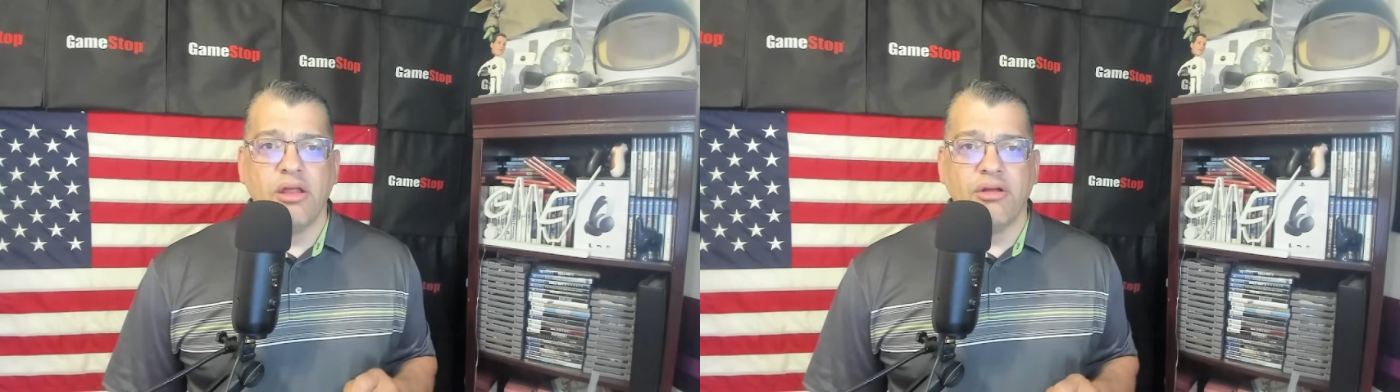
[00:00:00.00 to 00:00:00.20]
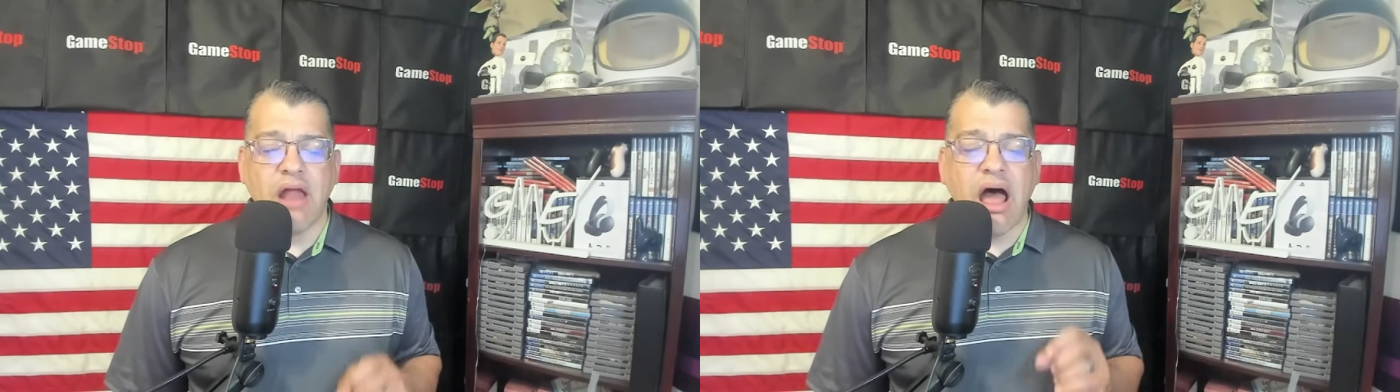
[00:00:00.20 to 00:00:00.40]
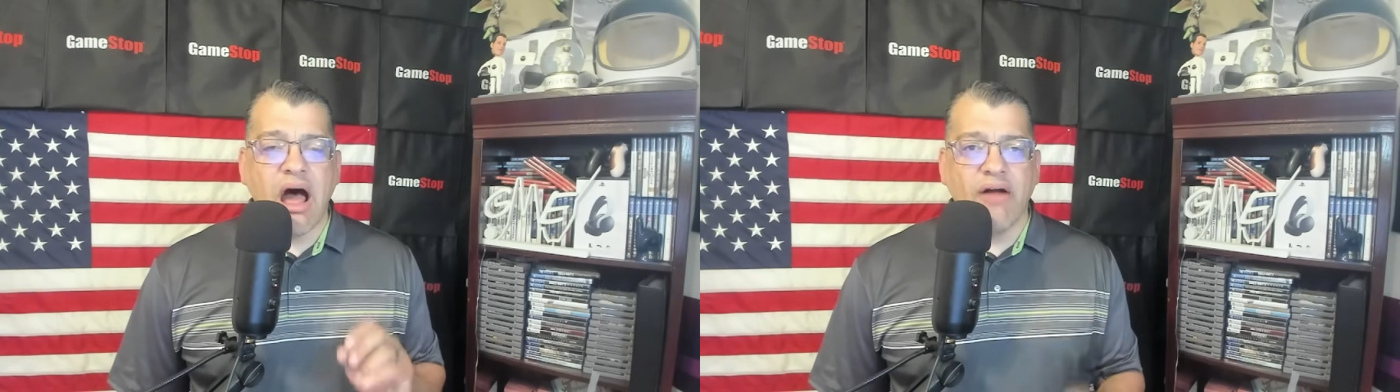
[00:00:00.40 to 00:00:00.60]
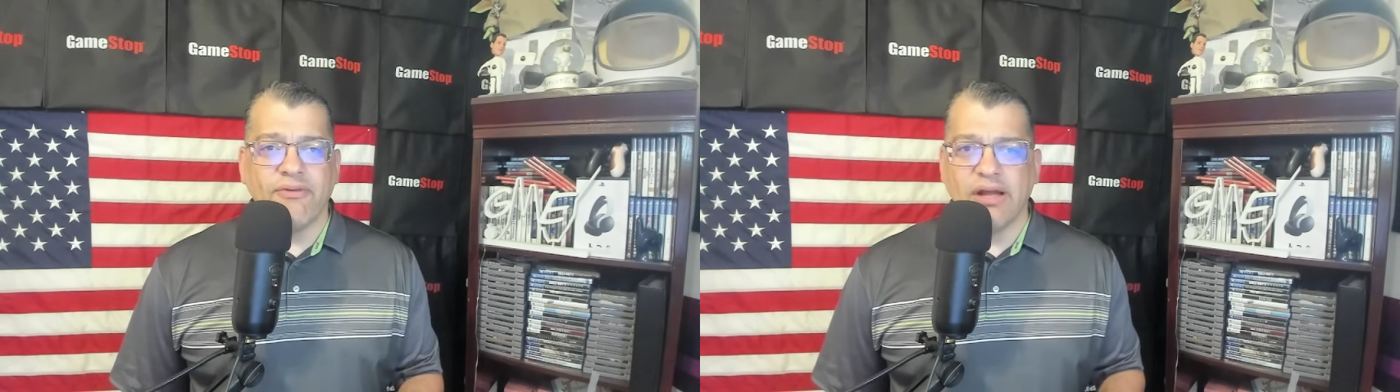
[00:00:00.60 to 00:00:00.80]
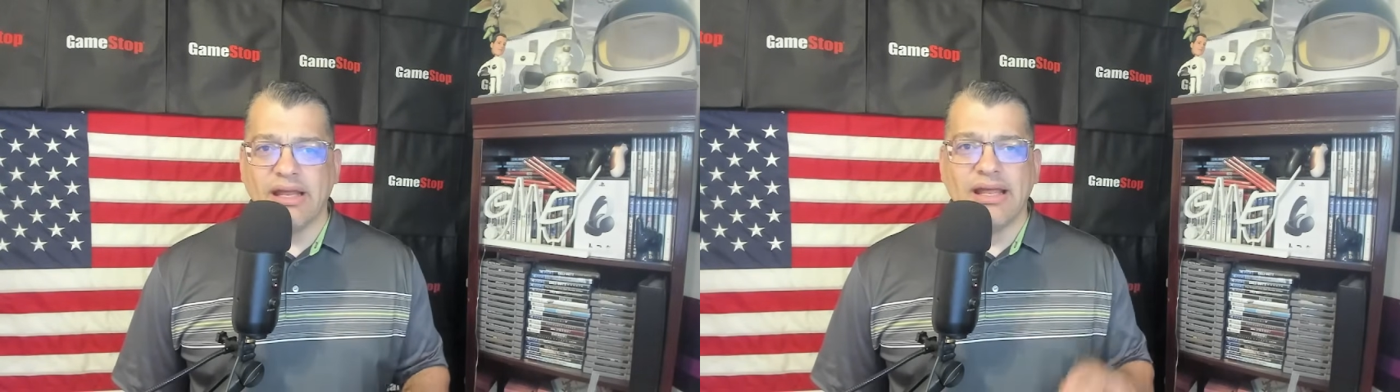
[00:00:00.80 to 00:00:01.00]
They're not
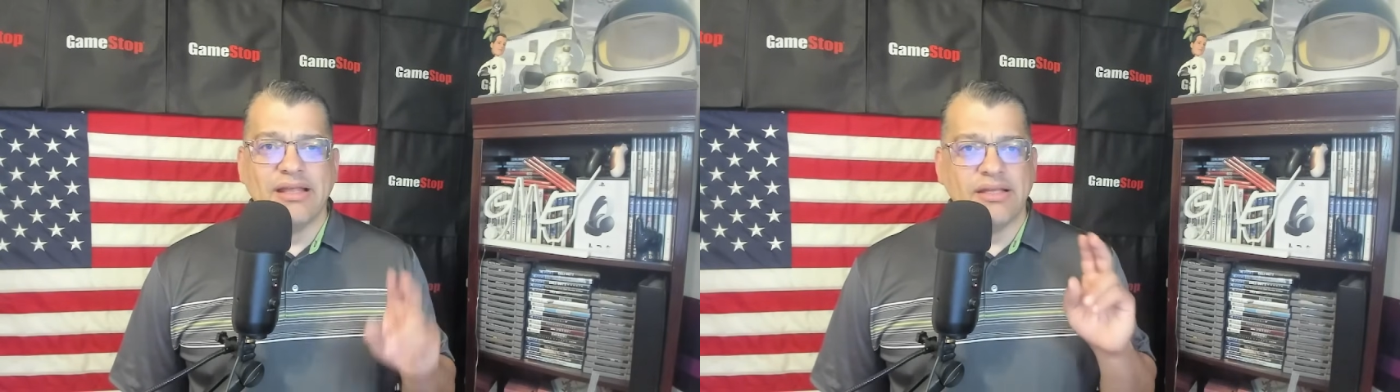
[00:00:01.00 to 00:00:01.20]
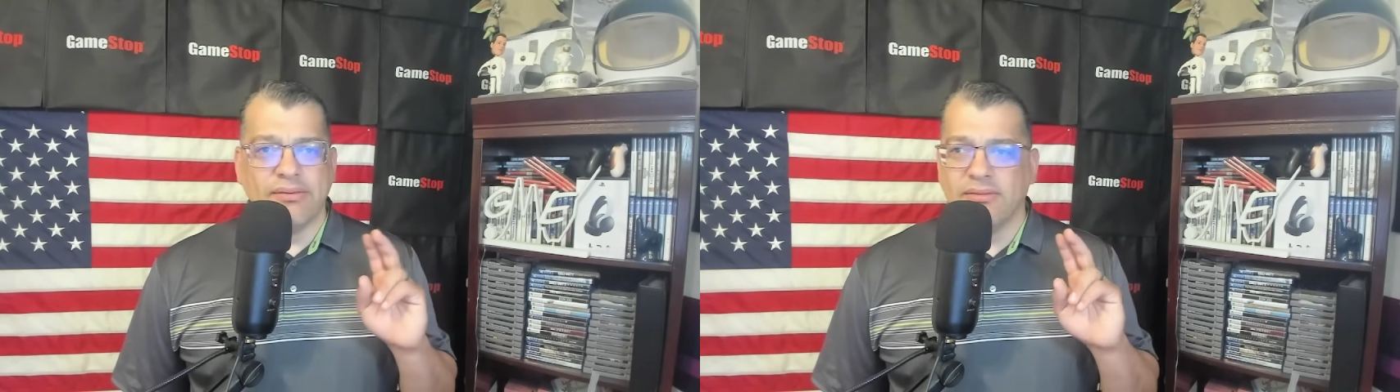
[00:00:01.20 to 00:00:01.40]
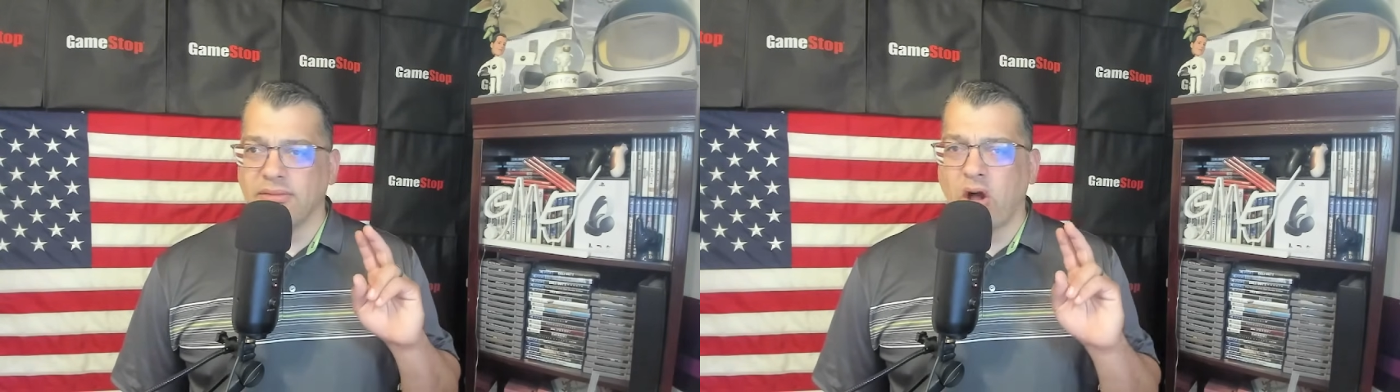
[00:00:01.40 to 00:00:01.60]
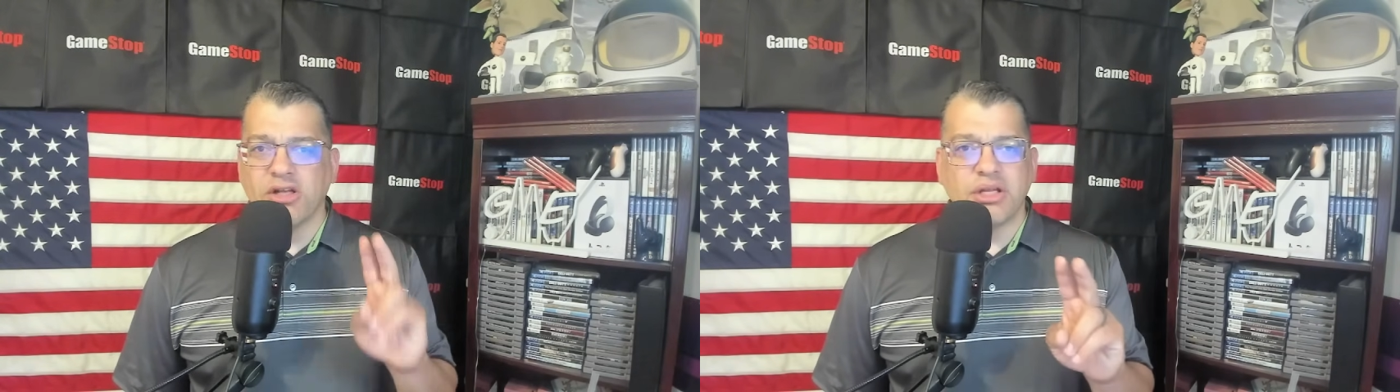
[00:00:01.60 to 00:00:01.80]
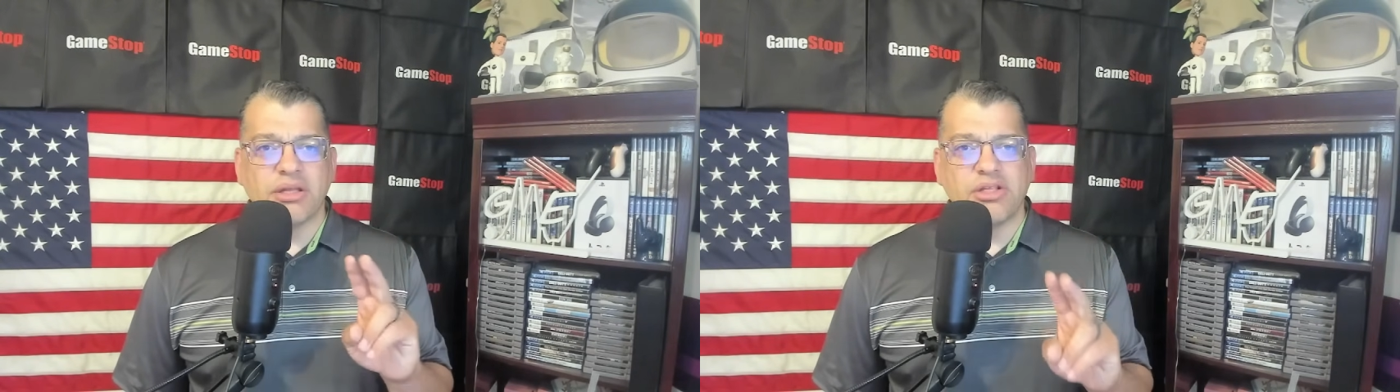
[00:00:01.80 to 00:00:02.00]
offering it to
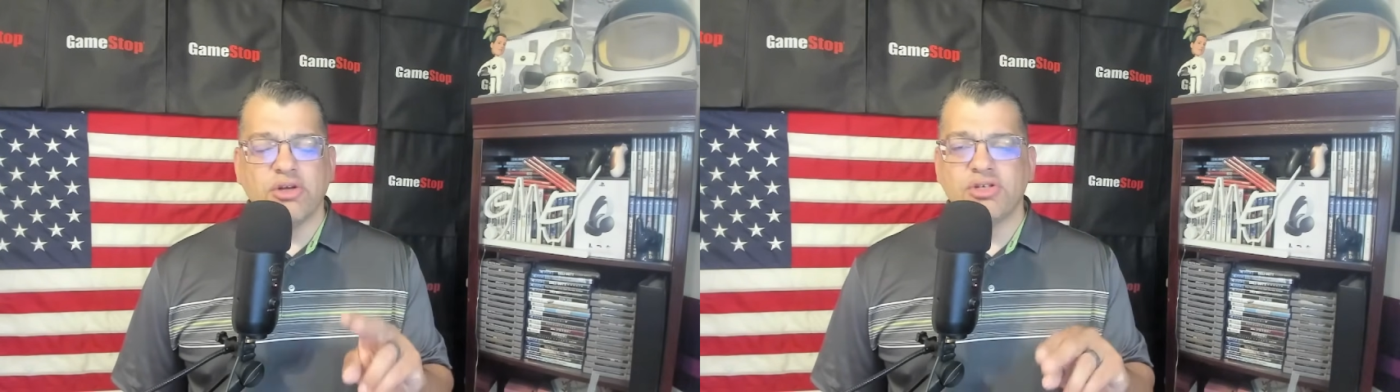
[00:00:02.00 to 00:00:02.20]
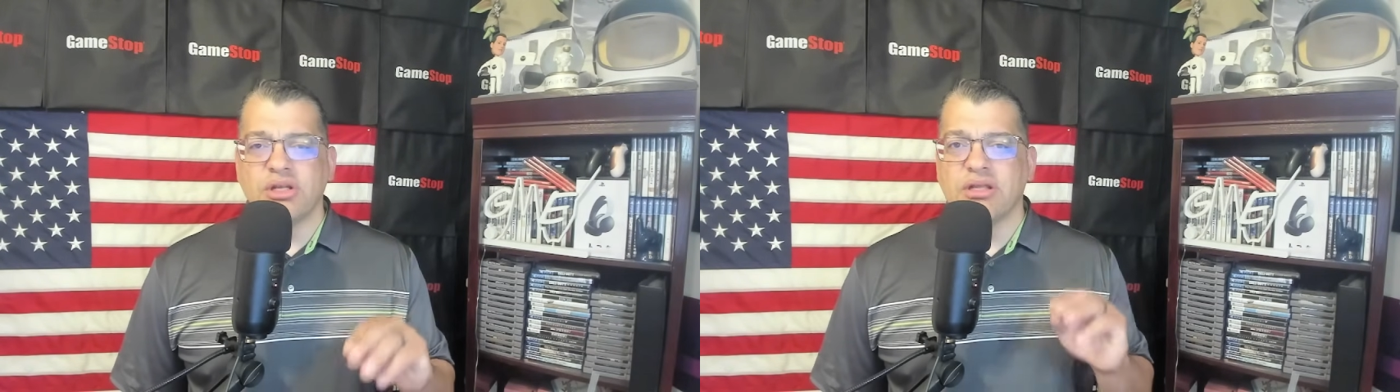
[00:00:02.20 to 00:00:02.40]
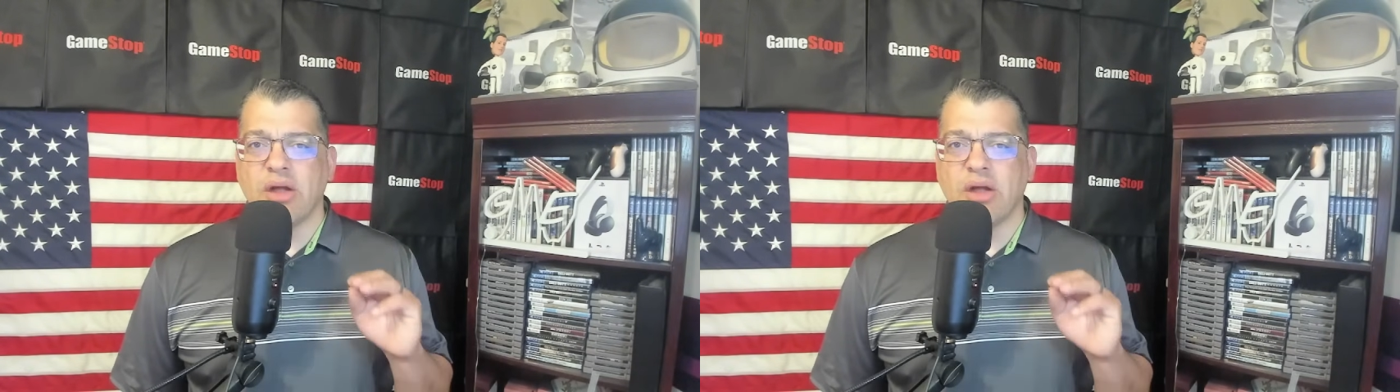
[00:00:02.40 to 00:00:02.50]
large institutions